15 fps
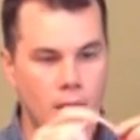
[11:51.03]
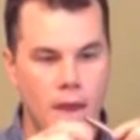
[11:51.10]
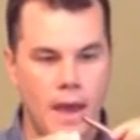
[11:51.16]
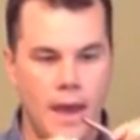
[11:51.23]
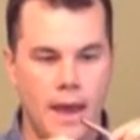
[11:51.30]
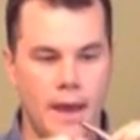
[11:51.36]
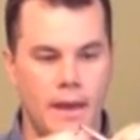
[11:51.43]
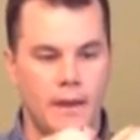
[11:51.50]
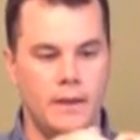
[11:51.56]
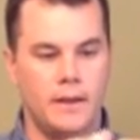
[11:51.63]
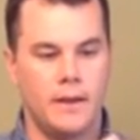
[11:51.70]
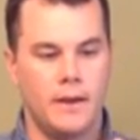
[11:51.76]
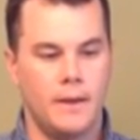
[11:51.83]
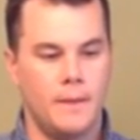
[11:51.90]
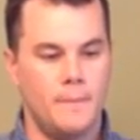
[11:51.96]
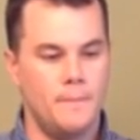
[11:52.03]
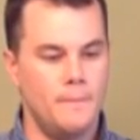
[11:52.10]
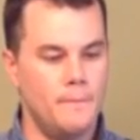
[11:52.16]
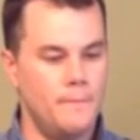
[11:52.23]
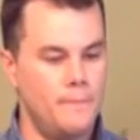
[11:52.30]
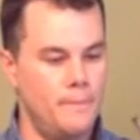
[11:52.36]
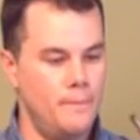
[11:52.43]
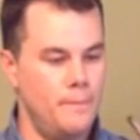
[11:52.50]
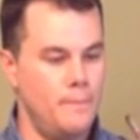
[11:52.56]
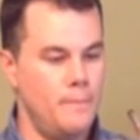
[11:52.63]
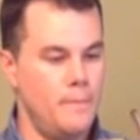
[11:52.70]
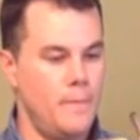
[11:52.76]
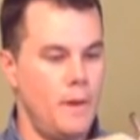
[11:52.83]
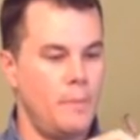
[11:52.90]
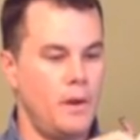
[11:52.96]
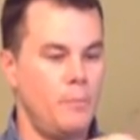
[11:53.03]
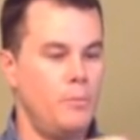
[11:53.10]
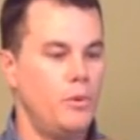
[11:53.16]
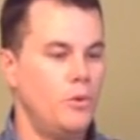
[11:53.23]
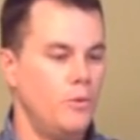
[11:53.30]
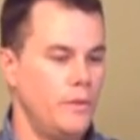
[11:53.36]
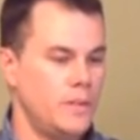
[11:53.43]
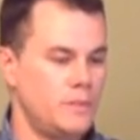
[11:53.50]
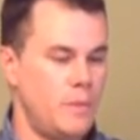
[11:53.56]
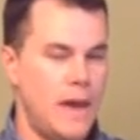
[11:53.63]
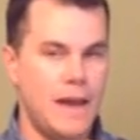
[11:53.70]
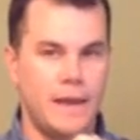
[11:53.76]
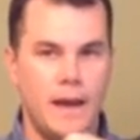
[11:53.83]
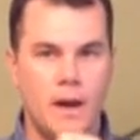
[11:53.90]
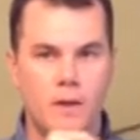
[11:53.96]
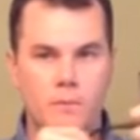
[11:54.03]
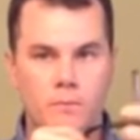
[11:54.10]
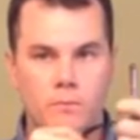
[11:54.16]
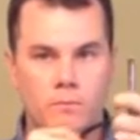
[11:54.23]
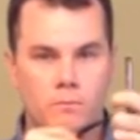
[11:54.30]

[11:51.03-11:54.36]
and I'm going to pull this back out,